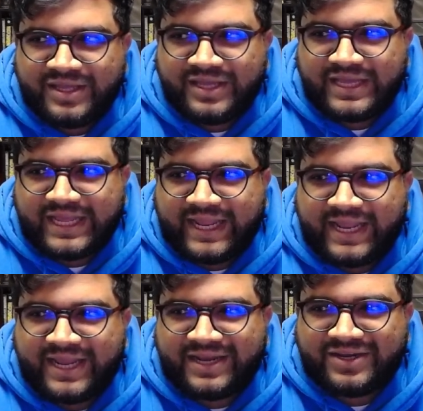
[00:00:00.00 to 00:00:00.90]

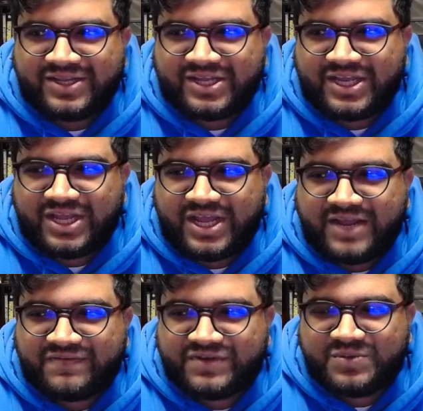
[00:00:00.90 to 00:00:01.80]
And
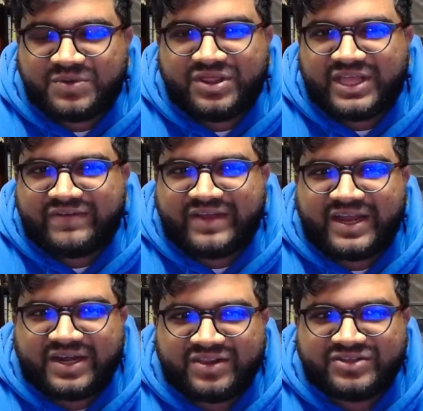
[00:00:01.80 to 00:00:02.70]
every win they've
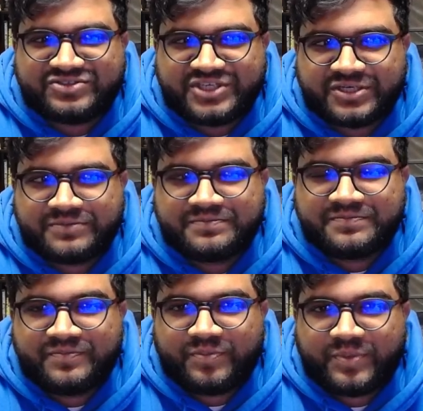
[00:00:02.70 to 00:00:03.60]
had this year
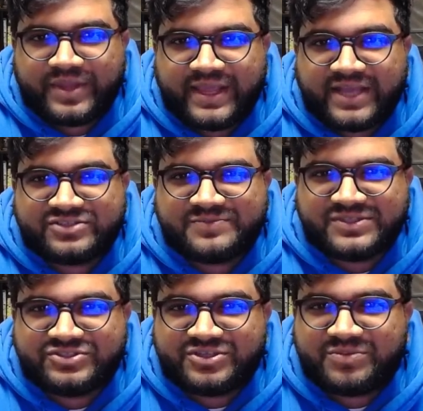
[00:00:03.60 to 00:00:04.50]
has been
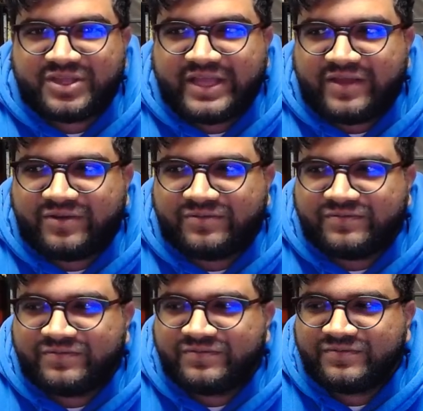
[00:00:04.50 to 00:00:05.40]
something out
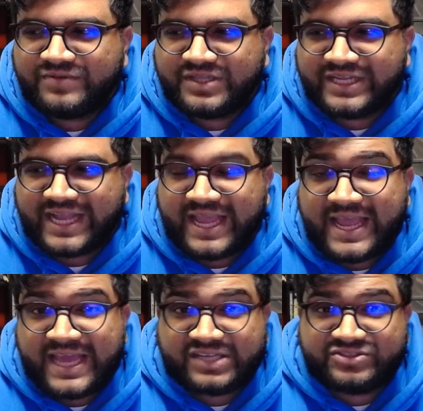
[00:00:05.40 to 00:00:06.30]
of like a
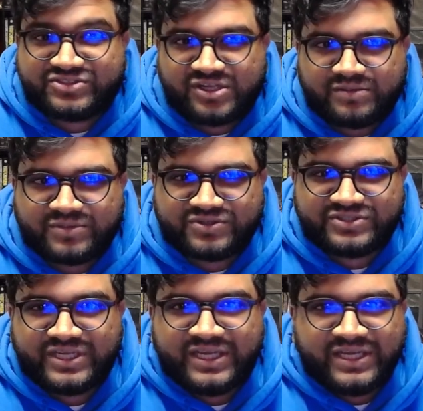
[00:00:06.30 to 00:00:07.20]
hex almost.
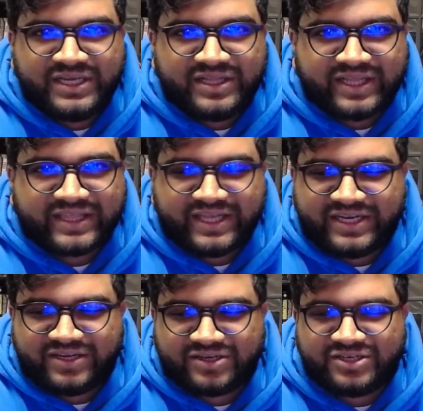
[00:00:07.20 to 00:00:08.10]
Like they did
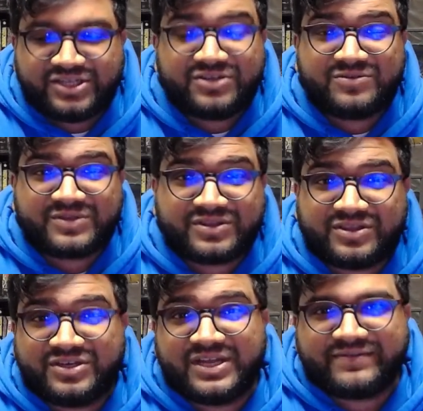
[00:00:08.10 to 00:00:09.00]
a deal with the
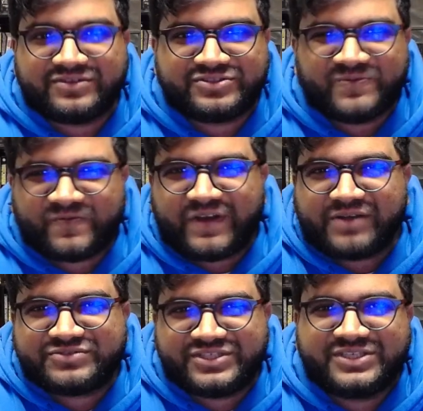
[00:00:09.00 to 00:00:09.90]
devil, some
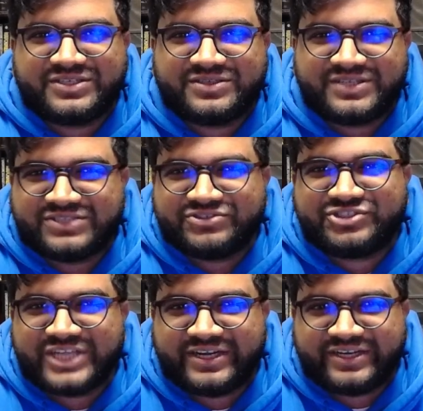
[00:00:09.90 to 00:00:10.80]
Faustian
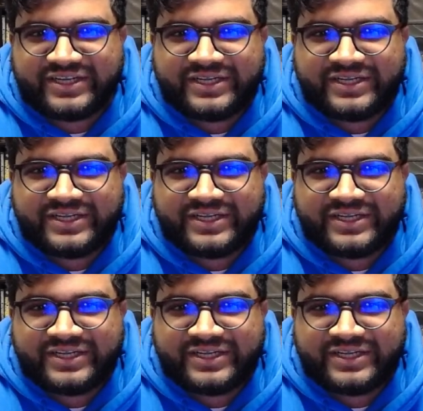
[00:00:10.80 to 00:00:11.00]
insanity,